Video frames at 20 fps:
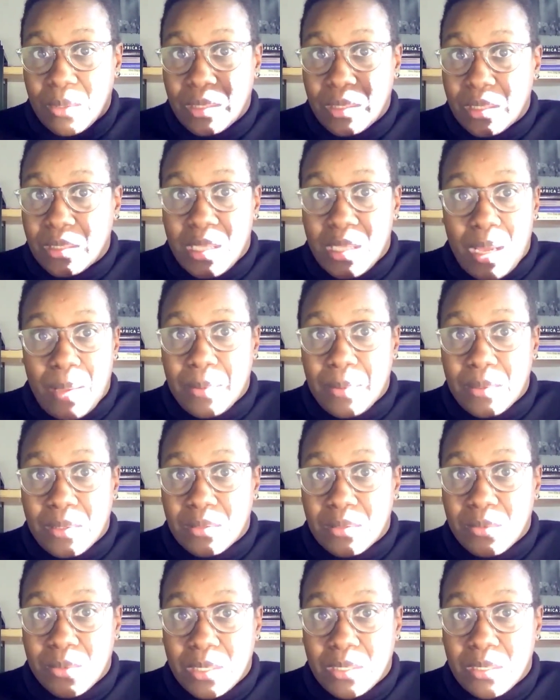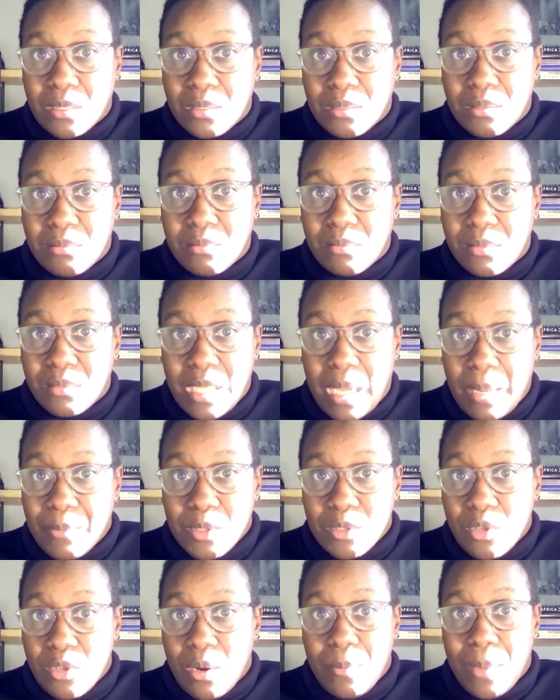what the
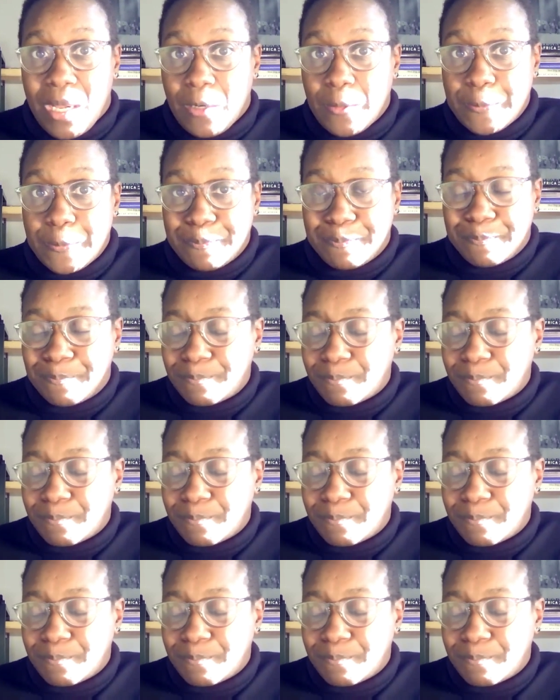chapters are about.